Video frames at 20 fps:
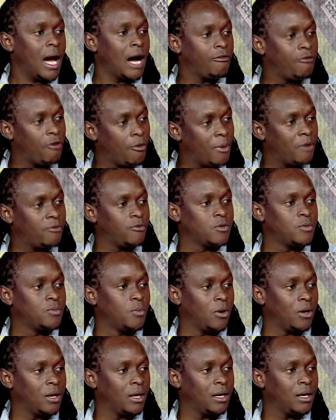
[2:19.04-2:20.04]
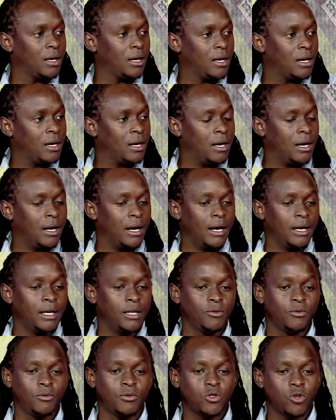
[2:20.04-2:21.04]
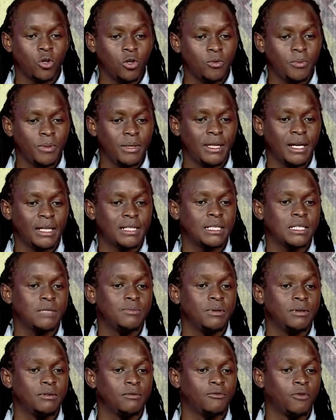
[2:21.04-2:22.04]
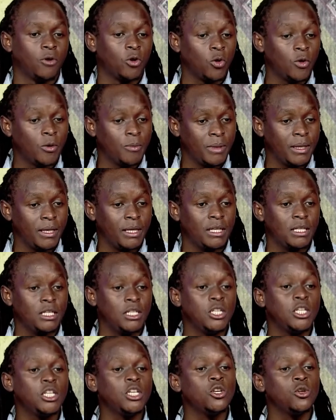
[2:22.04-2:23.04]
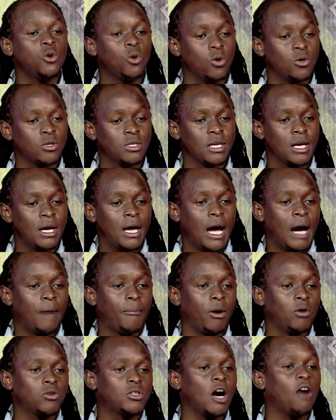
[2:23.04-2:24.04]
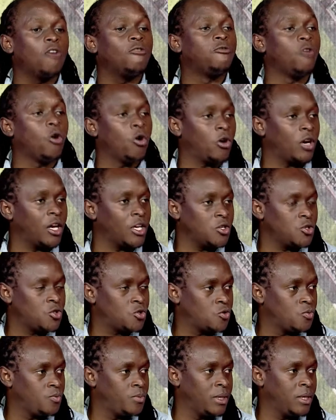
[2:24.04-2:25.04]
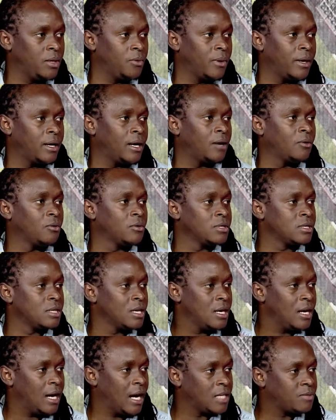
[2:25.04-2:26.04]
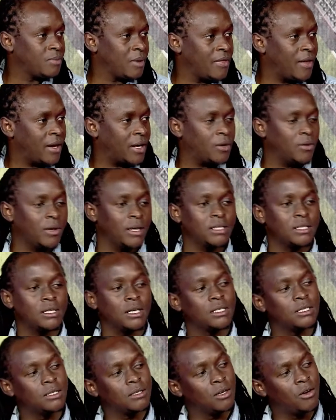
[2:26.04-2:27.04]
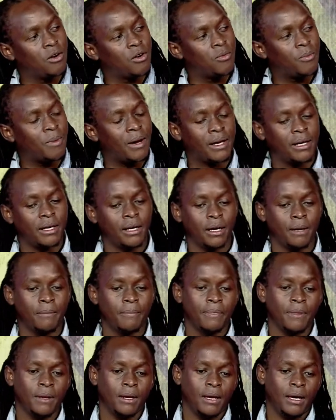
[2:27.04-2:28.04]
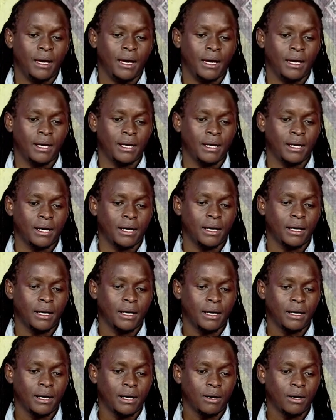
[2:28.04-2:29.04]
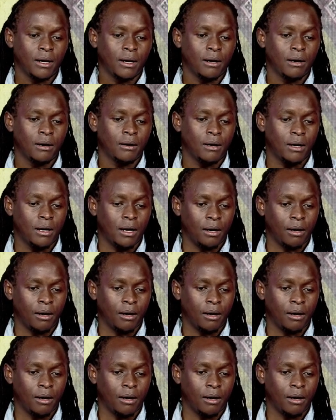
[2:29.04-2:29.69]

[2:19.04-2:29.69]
a former footballer. He told me that he's been following me. He, he knows about how vocal I used to be when I was at Mathare United, at Gor Mahia, and uh,